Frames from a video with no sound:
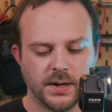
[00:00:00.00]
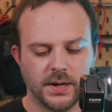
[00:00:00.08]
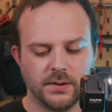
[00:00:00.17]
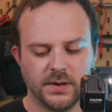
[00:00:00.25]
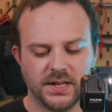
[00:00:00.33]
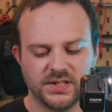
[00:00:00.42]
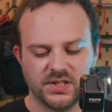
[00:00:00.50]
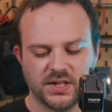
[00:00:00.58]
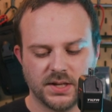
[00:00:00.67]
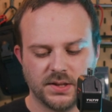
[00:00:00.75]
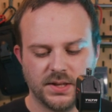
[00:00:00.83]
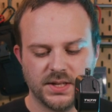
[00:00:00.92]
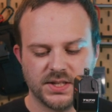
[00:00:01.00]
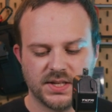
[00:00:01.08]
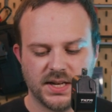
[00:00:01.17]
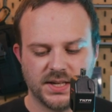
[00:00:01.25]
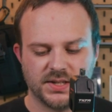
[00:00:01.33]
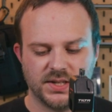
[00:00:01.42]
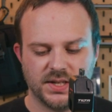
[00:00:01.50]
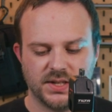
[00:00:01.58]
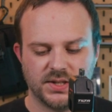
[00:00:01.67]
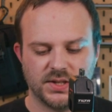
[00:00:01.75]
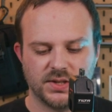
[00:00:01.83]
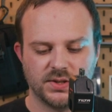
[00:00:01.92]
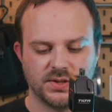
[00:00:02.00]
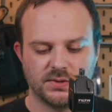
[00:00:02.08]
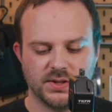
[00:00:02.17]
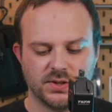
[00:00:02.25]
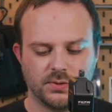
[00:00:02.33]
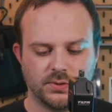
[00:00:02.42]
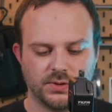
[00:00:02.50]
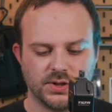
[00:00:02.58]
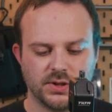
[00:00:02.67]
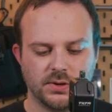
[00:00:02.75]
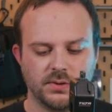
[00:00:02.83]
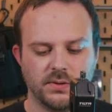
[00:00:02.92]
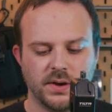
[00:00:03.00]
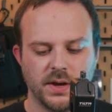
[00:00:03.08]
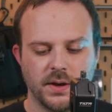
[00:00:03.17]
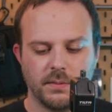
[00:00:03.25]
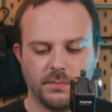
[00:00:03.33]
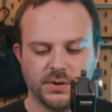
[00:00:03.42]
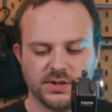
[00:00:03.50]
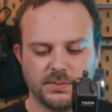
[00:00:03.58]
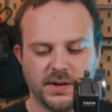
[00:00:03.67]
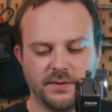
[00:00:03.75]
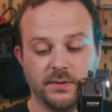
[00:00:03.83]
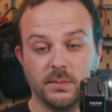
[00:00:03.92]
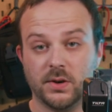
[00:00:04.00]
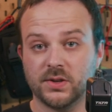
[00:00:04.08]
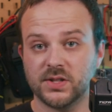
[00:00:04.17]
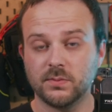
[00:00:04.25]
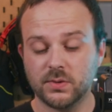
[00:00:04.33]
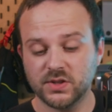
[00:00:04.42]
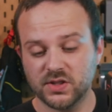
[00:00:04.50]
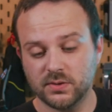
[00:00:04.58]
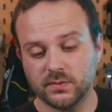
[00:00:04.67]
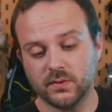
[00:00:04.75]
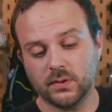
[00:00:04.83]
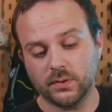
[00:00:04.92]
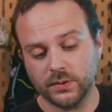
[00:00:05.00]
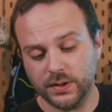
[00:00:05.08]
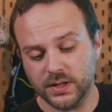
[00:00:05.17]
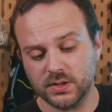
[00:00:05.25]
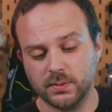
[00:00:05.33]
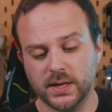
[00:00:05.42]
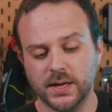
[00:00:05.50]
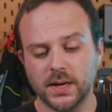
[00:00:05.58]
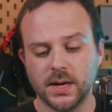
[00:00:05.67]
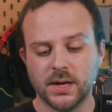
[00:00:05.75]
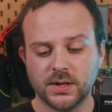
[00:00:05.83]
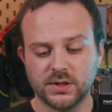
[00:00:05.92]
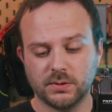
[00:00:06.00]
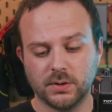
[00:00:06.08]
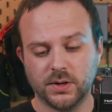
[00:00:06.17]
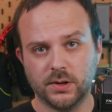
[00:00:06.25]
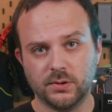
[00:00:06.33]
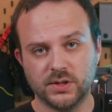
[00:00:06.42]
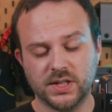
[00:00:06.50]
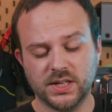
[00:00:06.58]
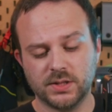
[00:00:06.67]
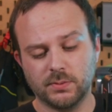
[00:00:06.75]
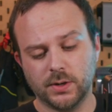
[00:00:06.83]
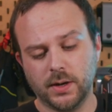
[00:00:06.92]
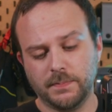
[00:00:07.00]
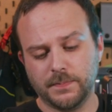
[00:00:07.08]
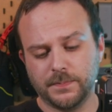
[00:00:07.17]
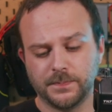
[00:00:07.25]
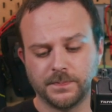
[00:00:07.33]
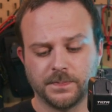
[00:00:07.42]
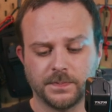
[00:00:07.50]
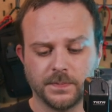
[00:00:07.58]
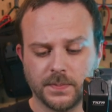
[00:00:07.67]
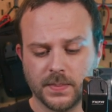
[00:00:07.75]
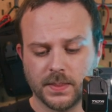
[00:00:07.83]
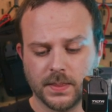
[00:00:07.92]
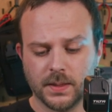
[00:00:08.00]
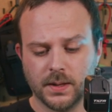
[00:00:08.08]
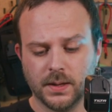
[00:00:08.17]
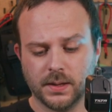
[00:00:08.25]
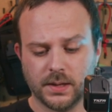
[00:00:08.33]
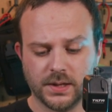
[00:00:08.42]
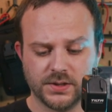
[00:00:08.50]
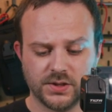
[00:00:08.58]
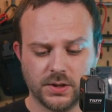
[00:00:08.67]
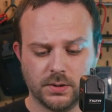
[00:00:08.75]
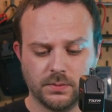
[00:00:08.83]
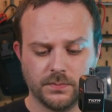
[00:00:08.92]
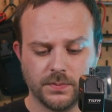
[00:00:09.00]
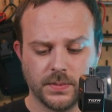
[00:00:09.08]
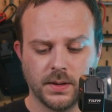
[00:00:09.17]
Now let's check this axis. So it's also bottom heavy because it wants to fall this way. So we're going to loose this one up, like so.